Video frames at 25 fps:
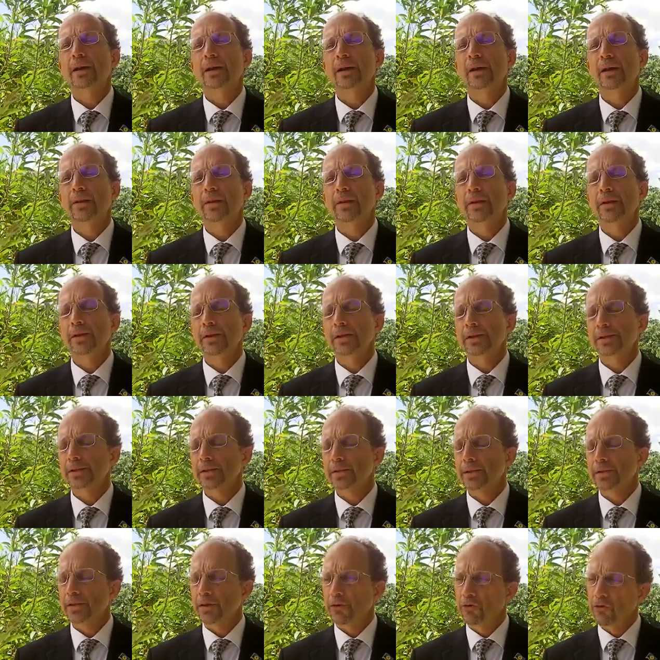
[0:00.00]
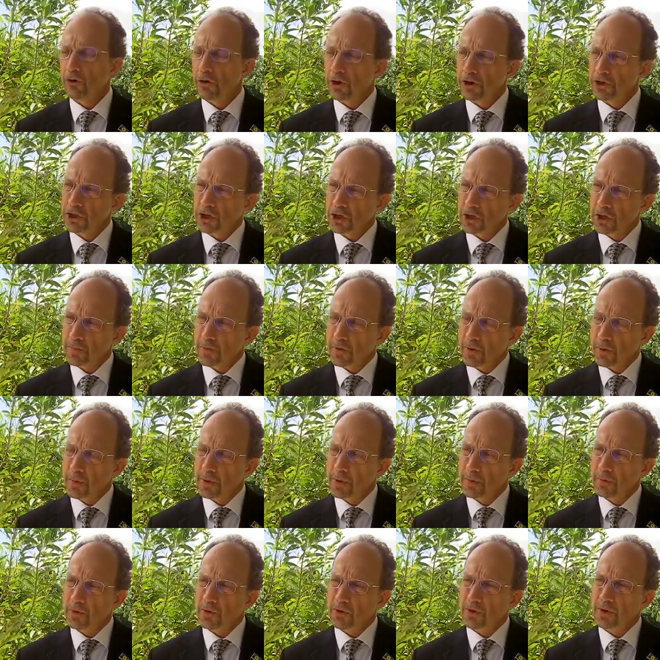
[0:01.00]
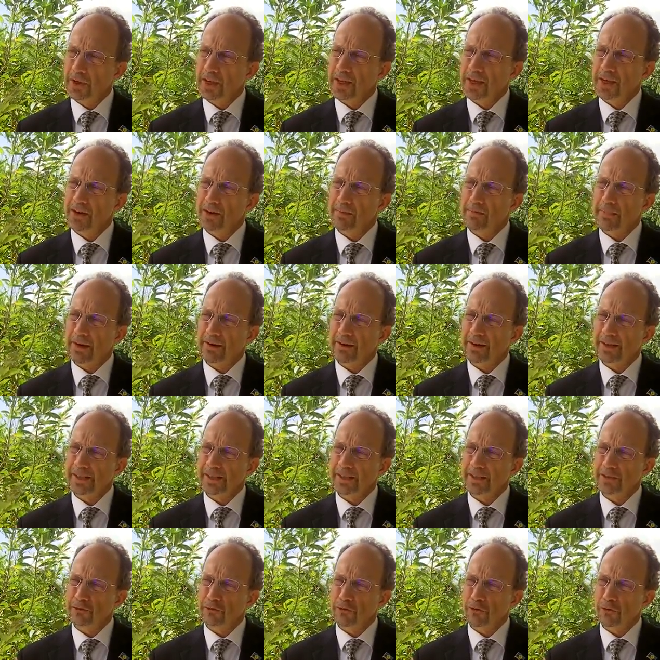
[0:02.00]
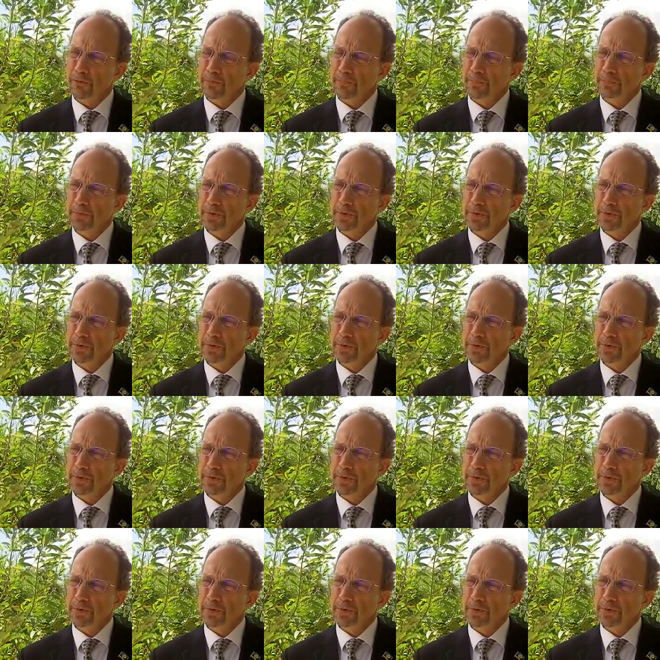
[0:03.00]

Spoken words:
the other is a neurological problem called Guillain-Barré syndrome.